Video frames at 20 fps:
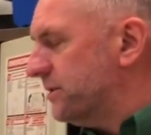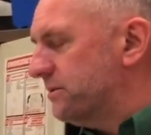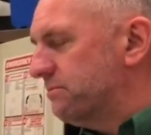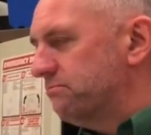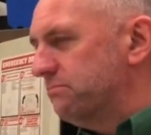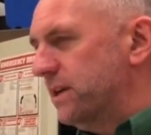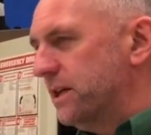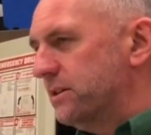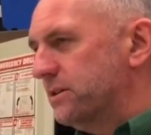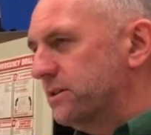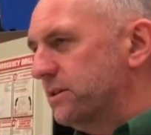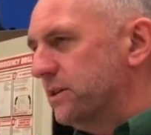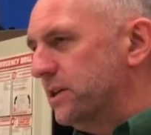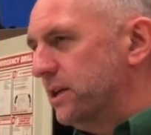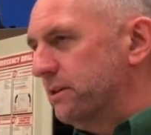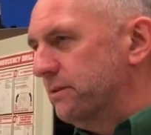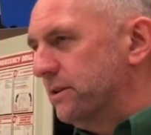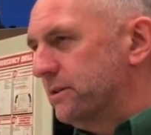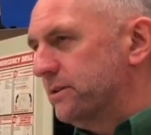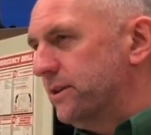is
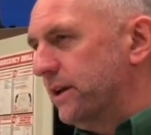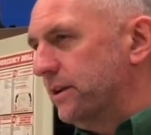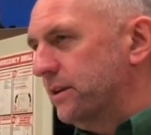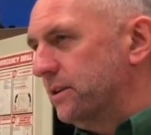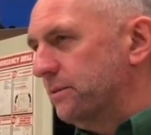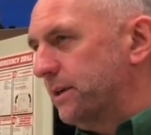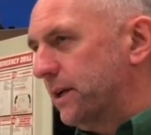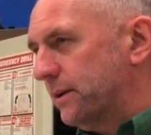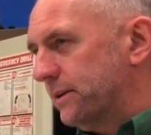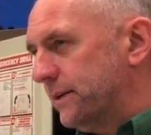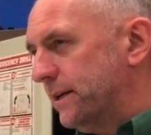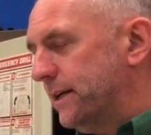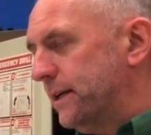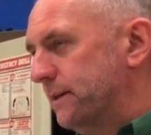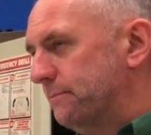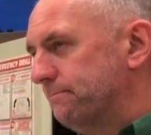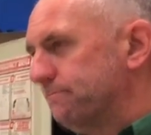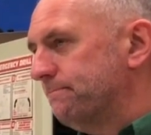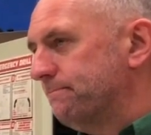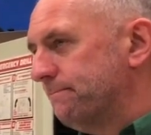engineering tend to pick that
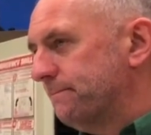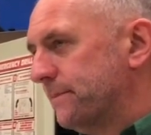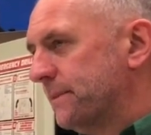up.